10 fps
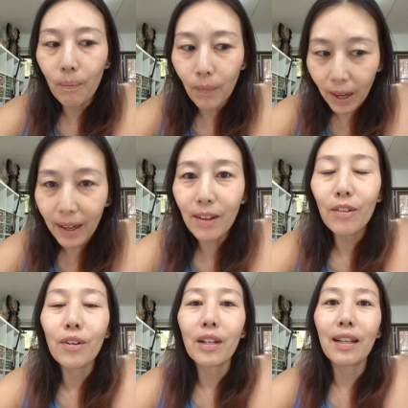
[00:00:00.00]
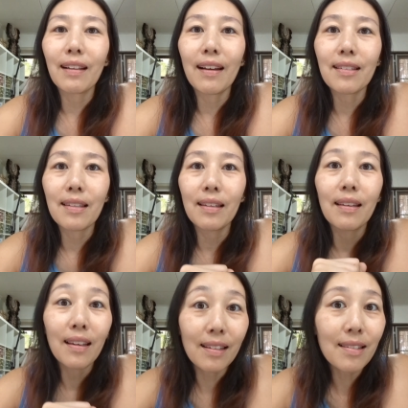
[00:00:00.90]
hyaluronic acid
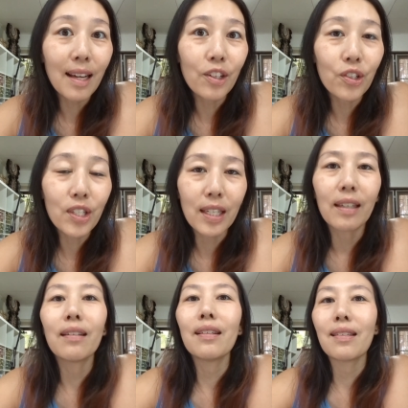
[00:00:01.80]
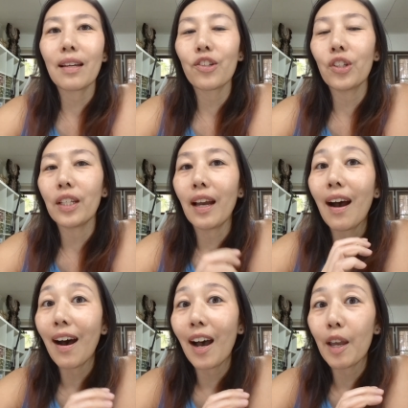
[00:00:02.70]
inside your skin is actually a
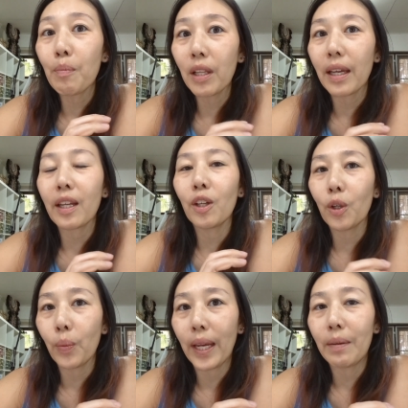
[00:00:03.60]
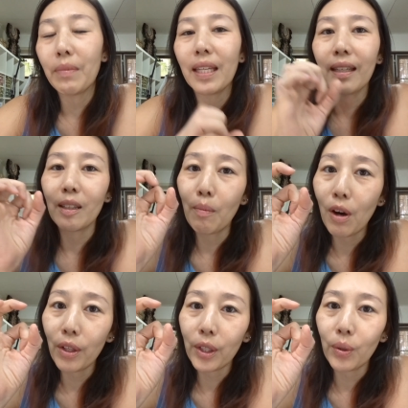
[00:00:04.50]
high molecular weight, meaning the
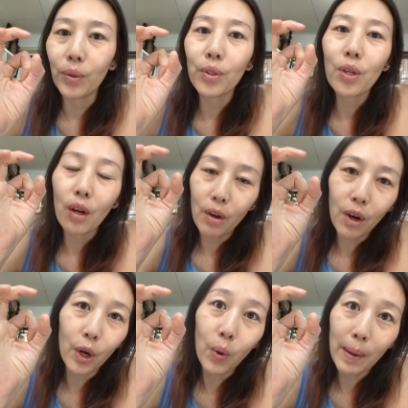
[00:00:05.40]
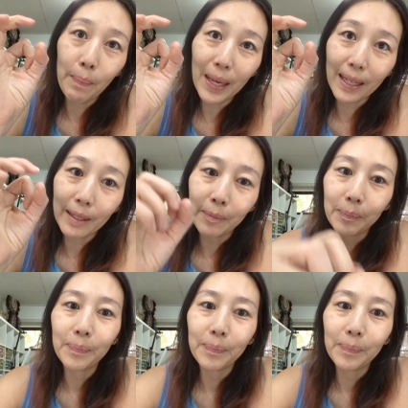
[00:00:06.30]
molecules are quite big.